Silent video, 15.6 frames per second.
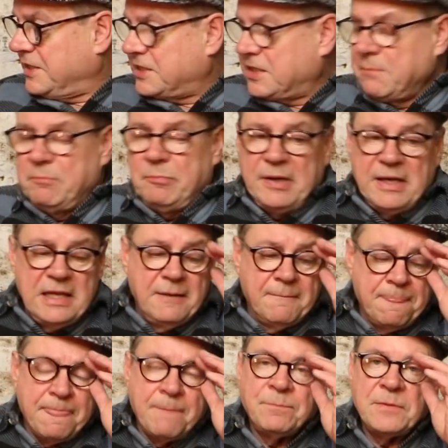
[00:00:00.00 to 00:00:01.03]
simply,
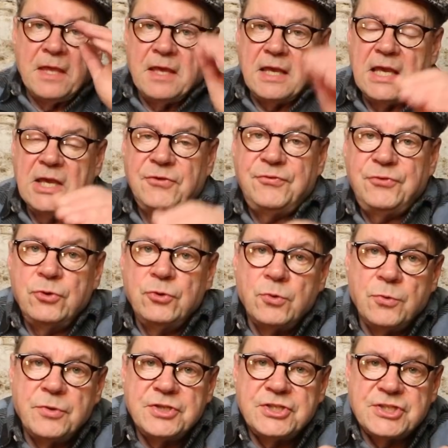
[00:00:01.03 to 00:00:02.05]
if you
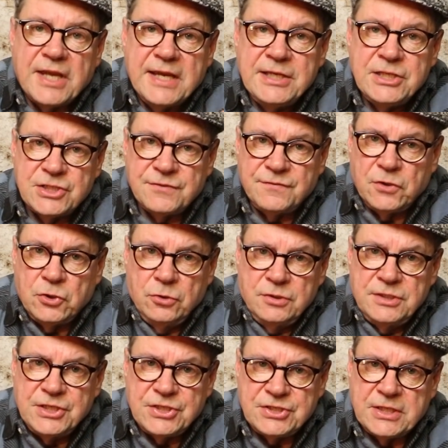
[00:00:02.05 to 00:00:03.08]
know the signs of a
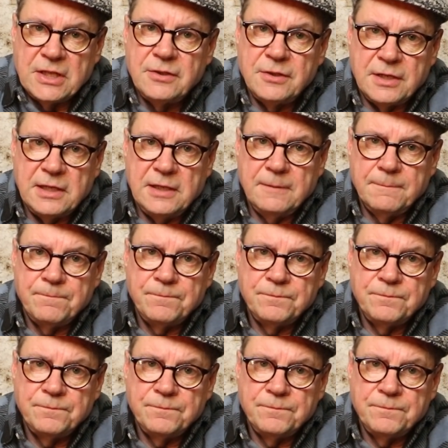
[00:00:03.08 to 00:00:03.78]
good distillery,